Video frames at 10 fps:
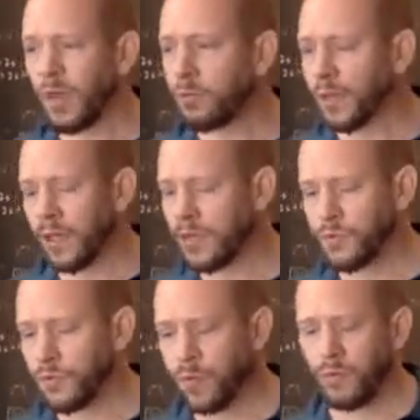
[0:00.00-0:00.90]
Because
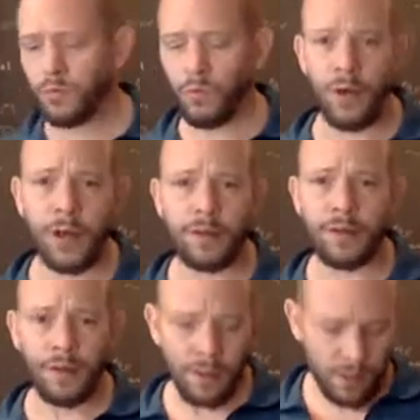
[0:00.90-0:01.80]
we don't want.
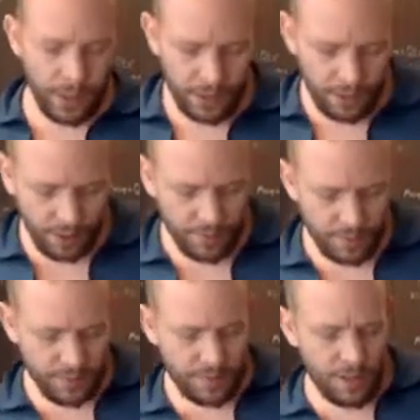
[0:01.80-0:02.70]
Hey guys,
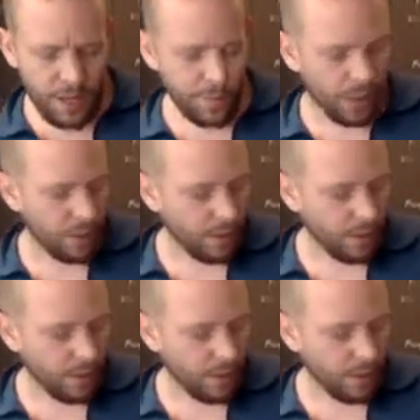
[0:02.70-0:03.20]
stop it!